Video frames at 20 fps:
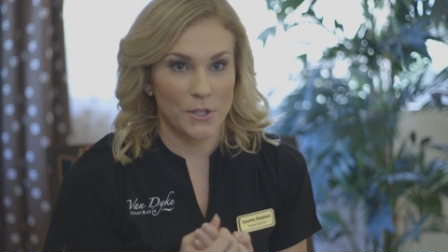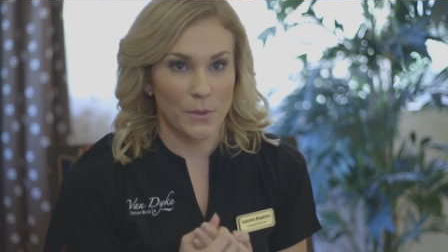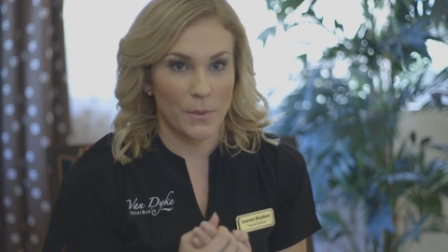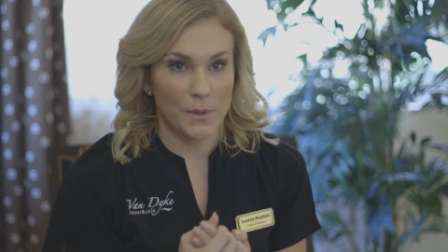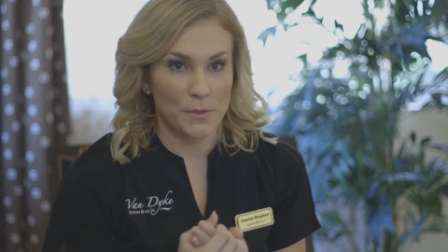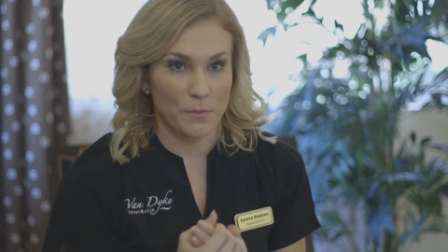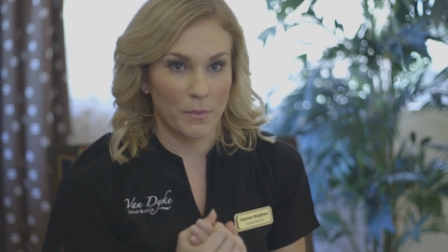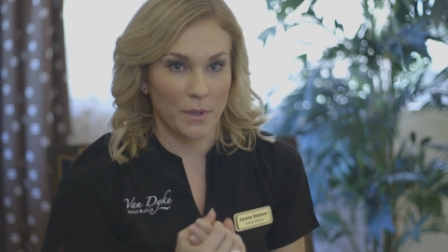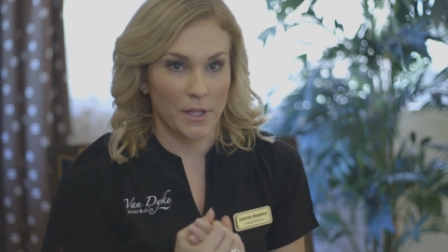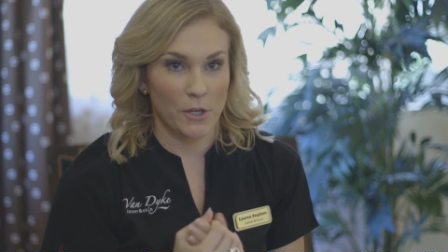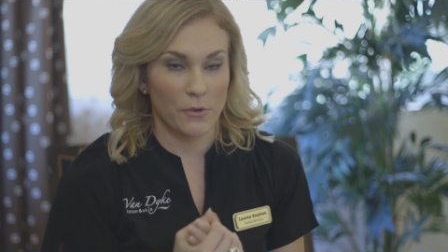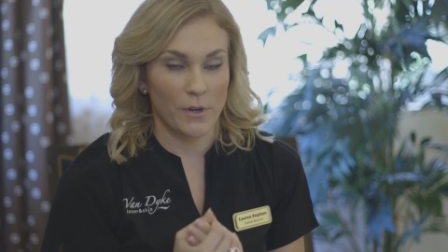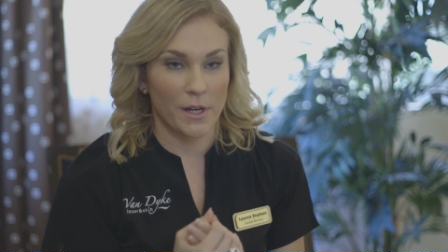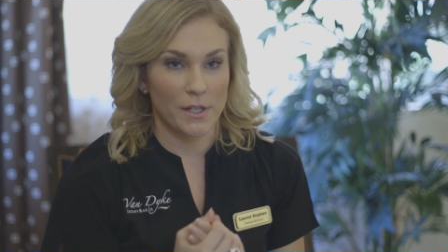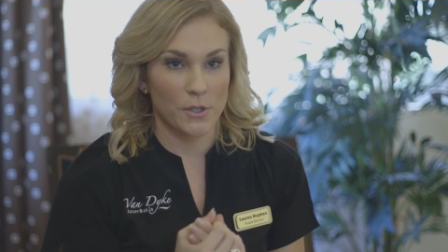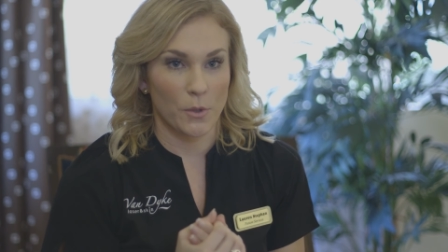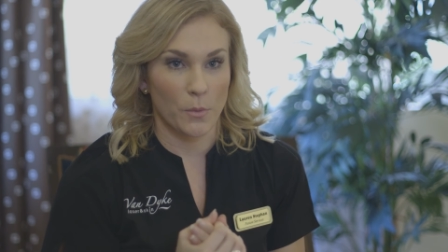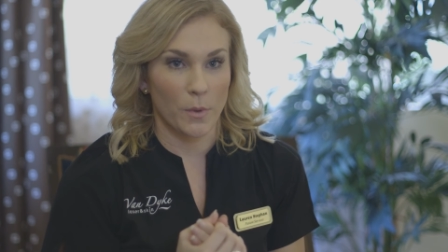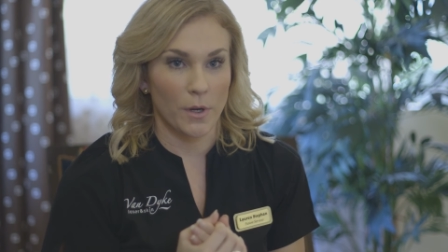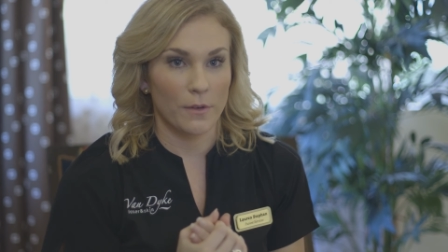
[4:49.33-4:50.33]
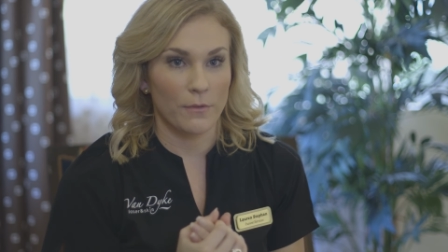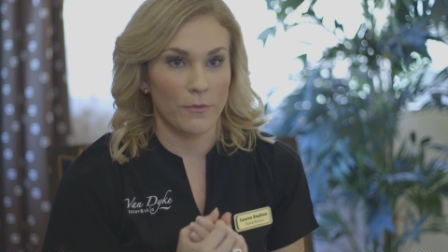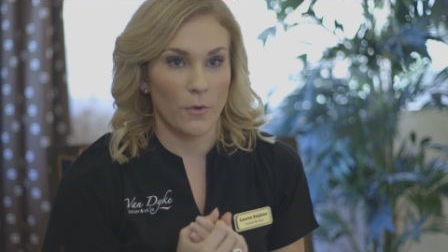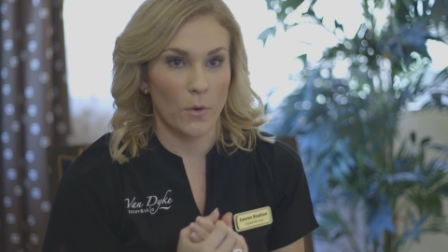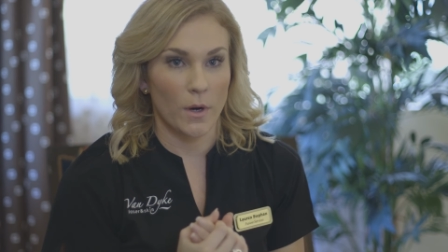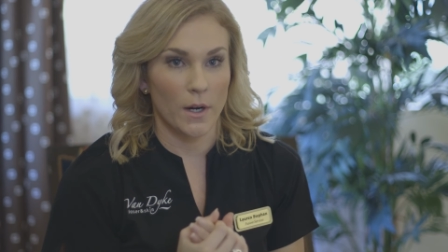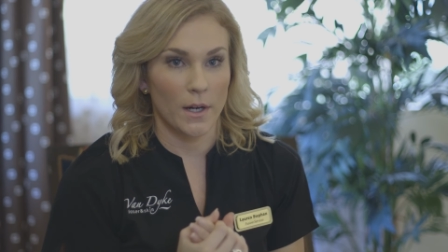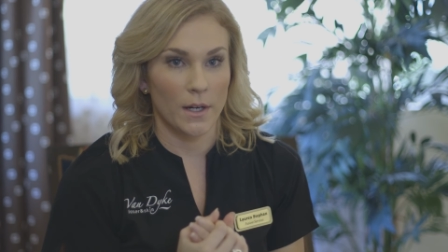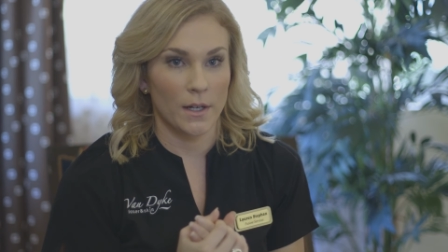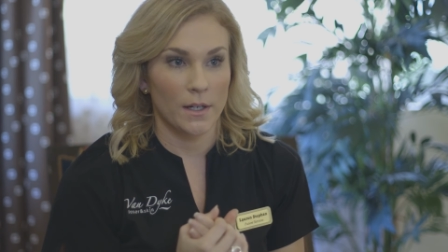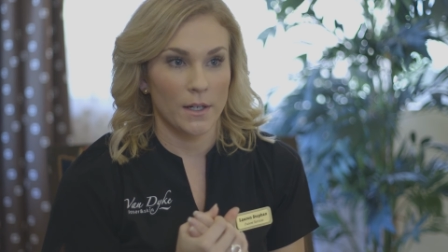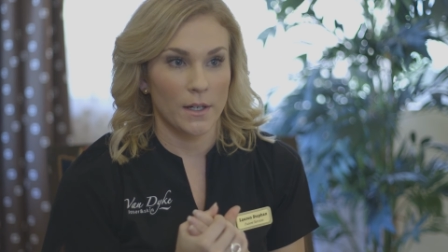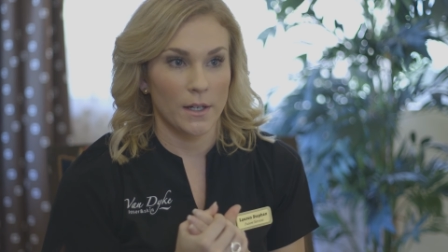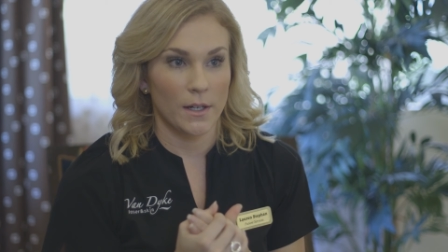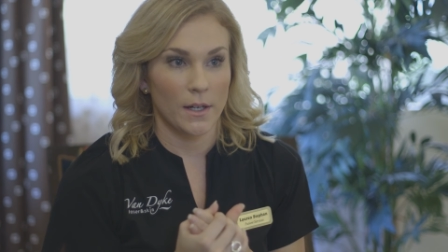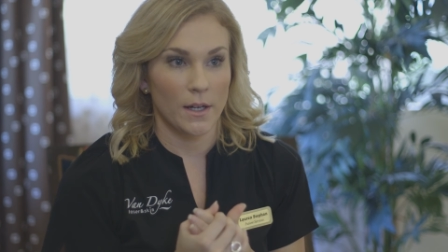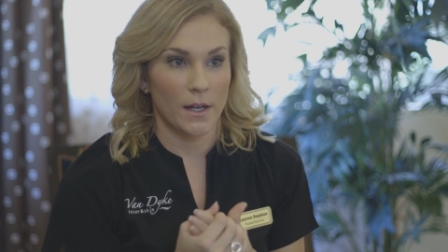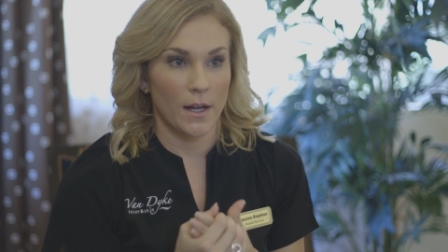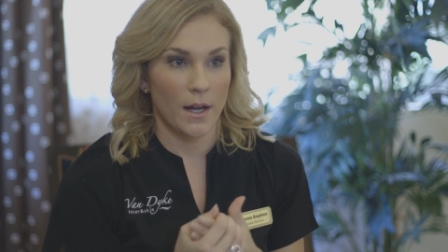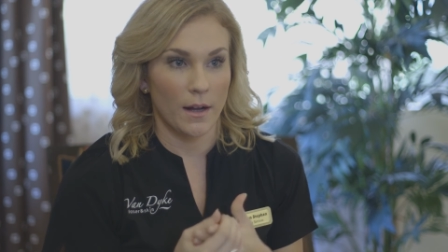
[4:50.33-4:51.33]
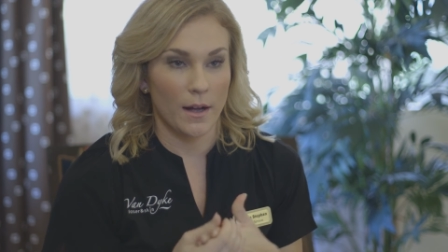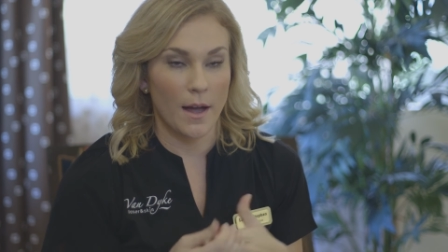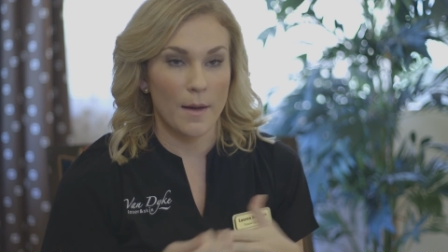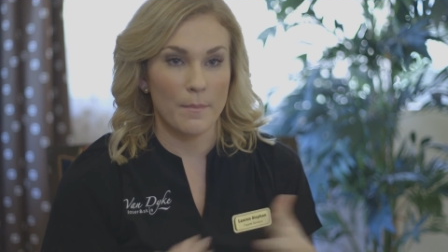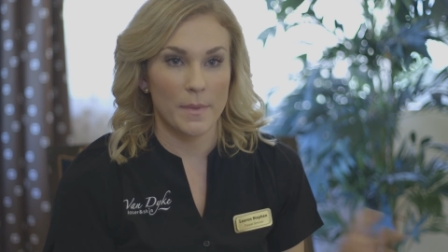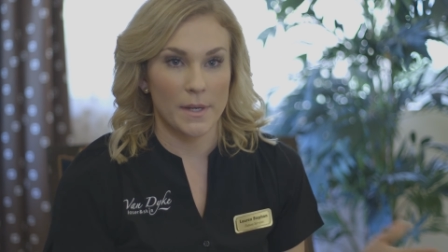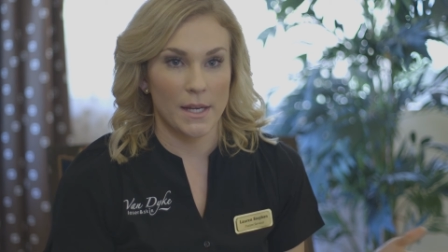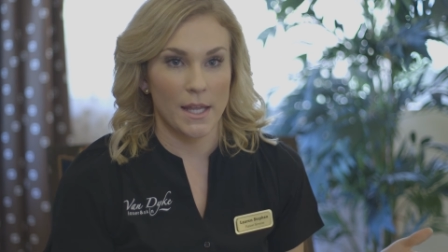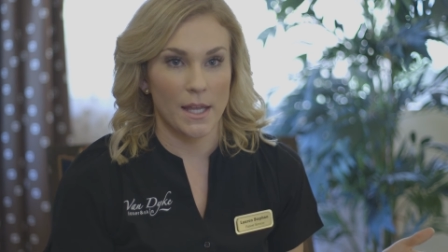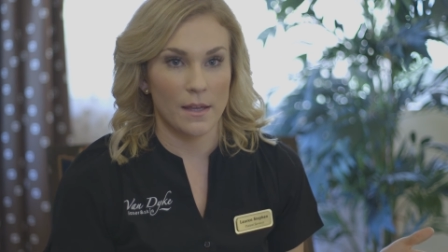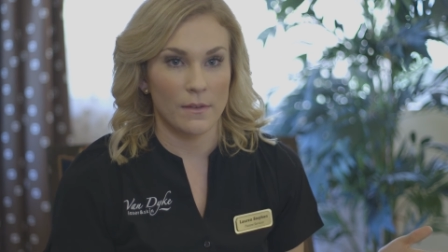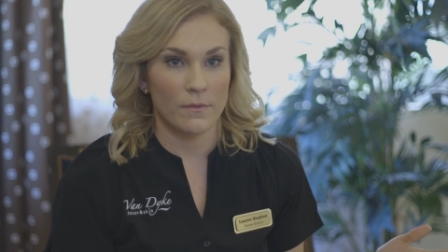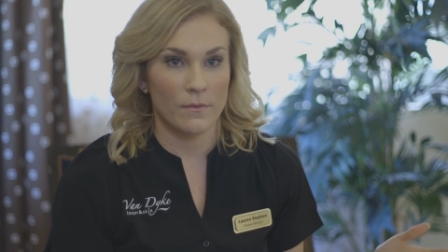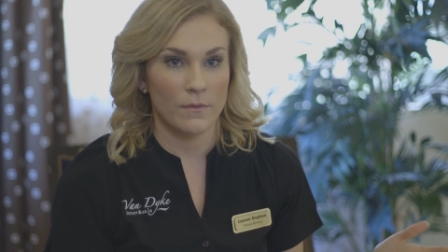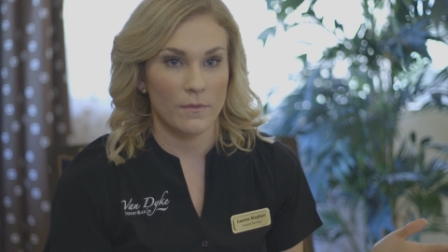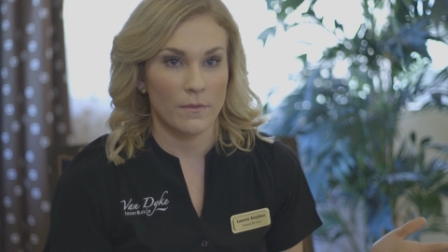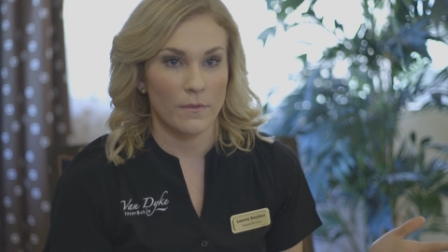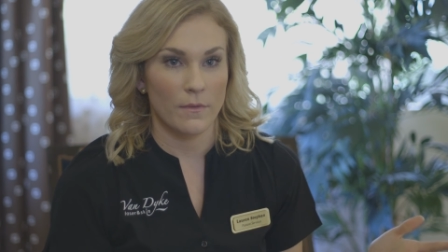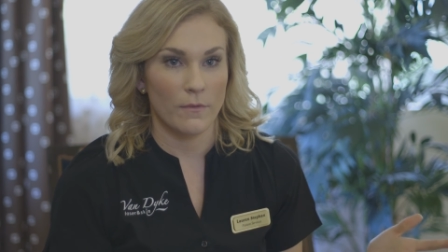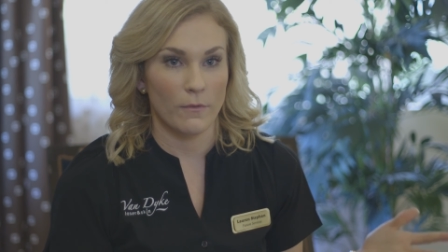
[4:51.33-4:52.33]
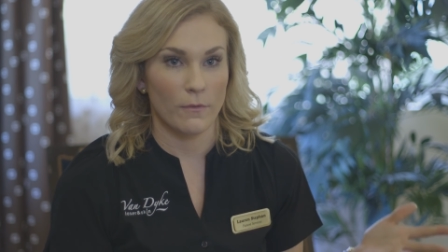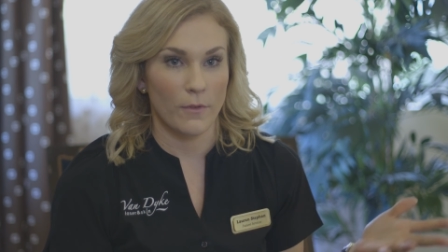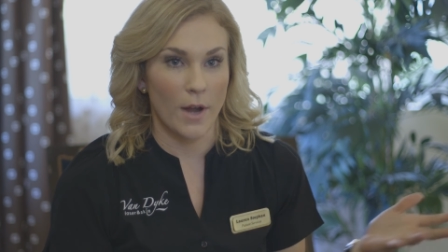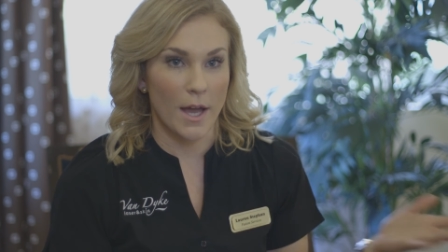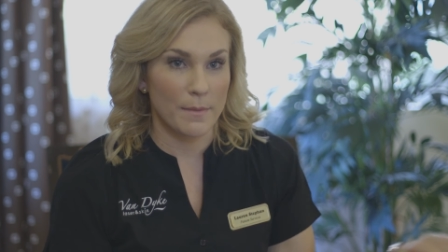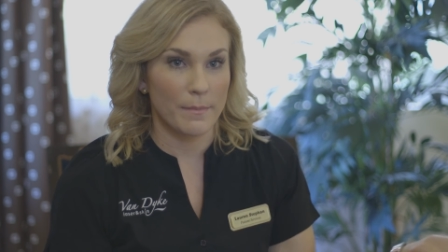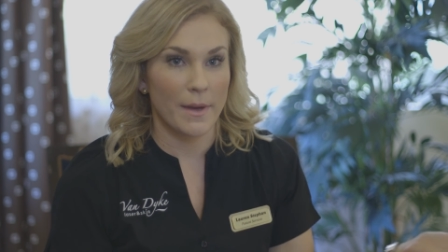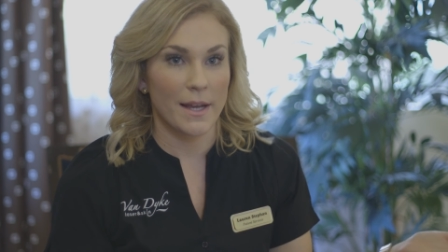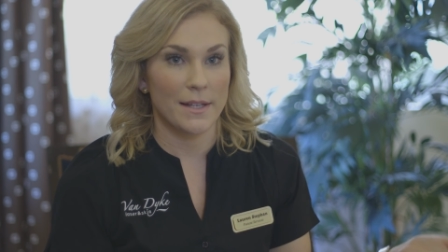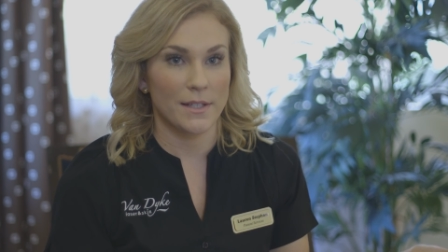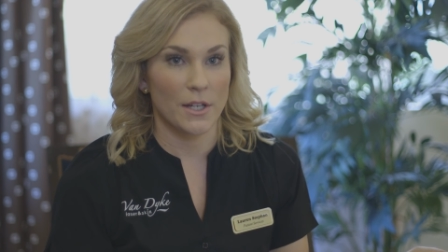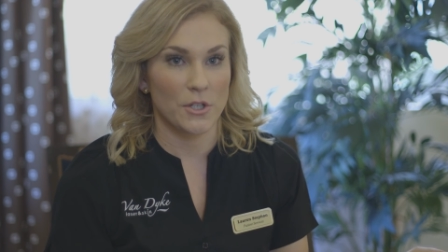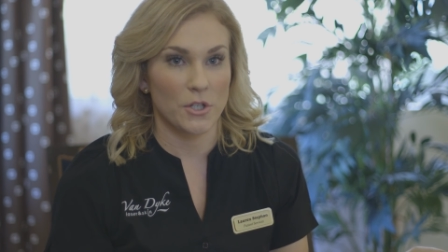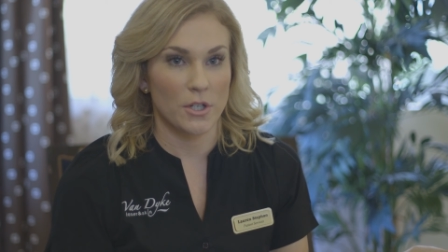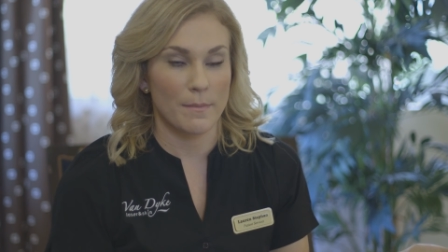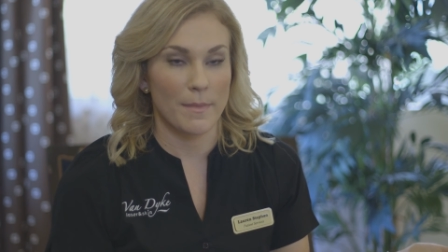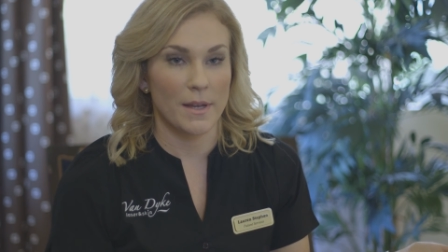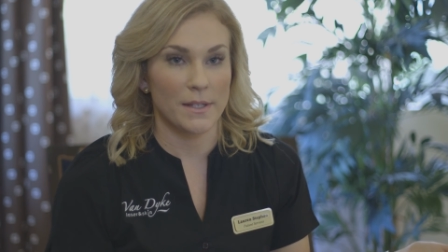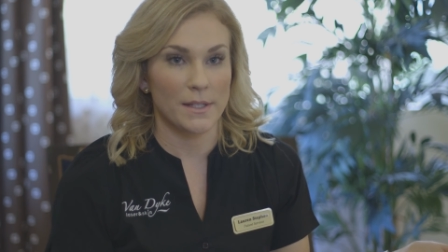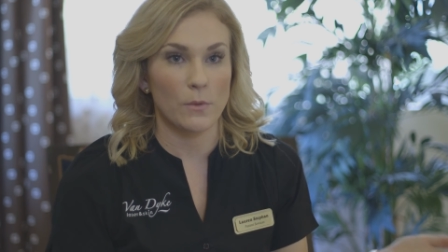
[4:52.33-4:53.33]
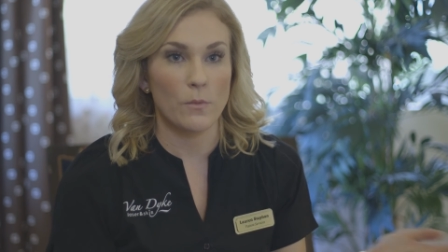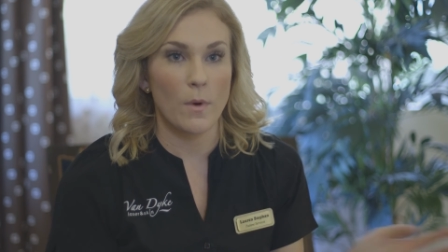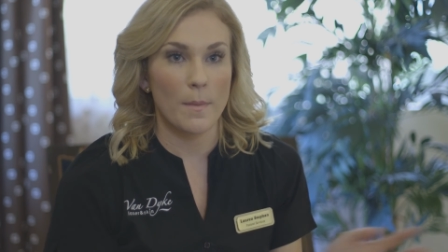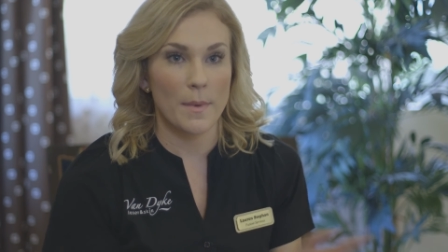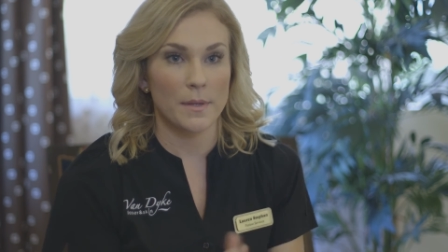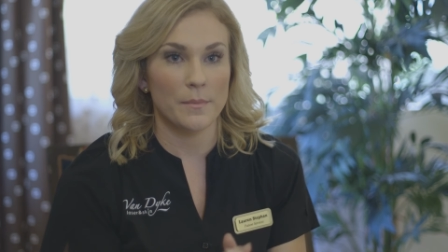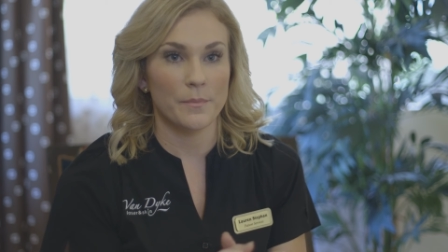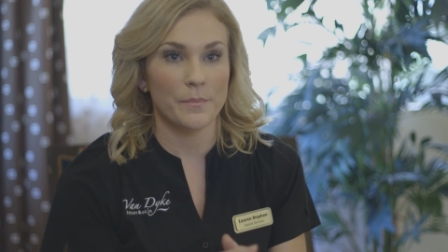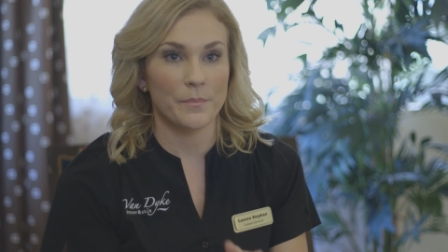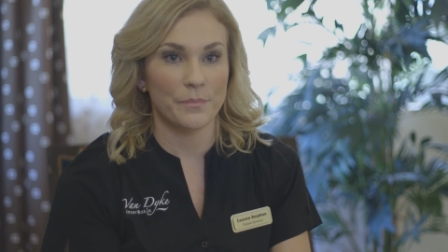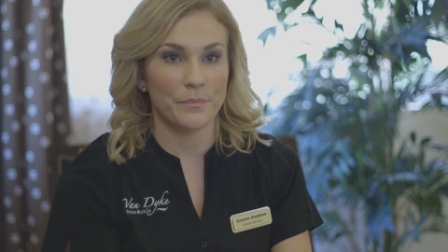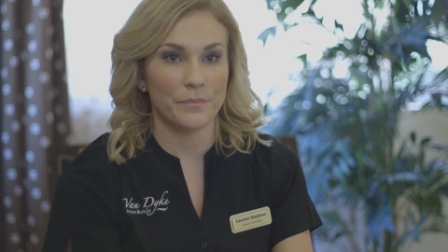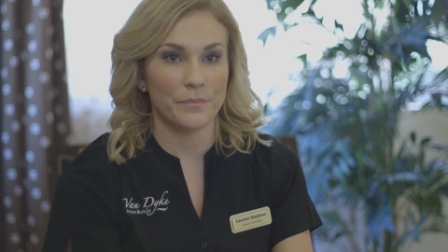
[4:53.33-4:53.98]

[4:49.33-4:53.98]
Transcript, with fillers: so it's really great to work for a company run by such an amazing woman.